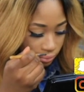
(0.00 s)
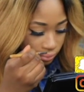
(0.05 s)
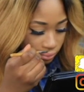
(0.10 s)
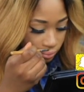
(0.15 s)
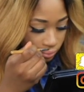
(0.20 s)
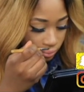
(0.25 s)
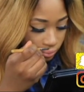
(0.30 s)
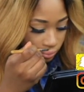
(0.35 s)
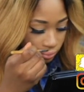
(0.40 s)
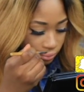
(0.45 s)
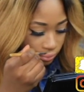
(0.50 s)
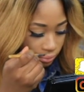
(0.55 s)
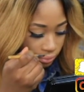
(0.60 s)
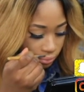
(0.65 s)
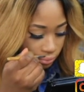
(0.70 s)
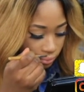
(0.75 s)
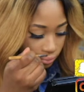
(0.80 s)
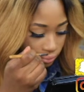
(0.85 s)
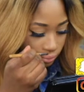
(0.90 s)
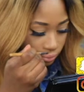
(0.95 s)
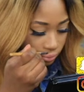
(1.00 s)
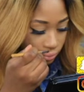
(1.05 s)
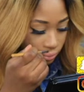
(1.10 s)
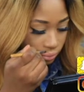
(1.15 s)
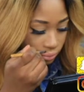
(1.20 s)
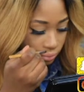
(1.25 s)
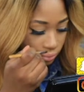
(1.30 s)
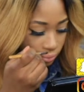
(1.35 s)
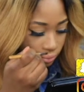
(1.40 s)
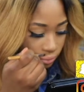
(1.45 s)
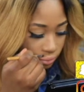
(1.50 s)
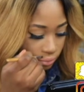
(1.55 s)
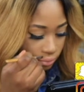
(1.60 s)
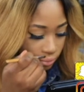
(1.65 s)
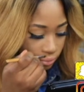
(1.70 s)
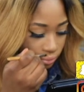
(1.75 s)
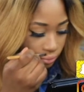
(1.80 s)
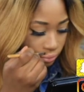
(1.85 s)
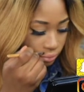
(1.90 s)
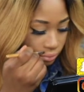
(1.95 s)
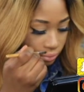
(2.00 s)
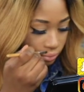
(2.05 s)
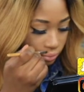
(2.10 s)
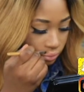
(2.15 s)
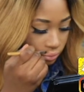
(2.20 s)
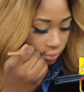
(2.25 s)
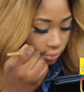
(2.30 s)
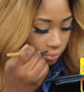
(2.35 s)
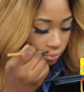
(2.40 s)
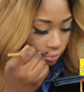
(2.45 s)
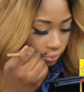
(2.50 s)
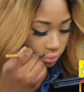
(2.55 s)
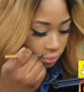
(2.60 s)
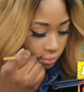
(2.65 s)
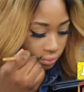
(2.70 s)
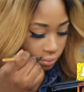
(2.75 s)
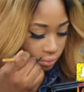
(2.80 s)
Nobody speaks.